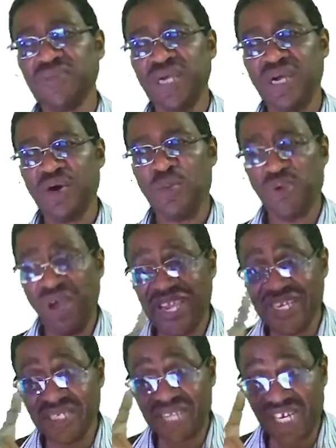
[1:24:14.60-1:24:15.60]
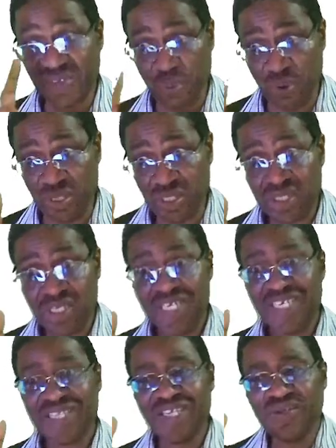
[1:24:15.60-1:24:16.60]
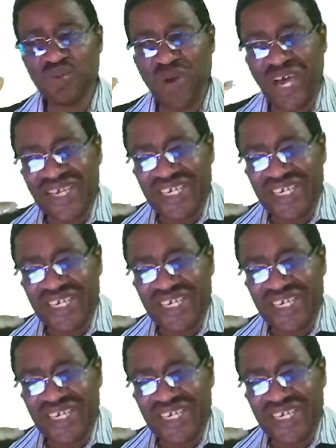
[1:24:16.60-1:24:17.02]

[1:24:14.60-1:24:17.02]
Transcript: Hope you are getting that point. This is where the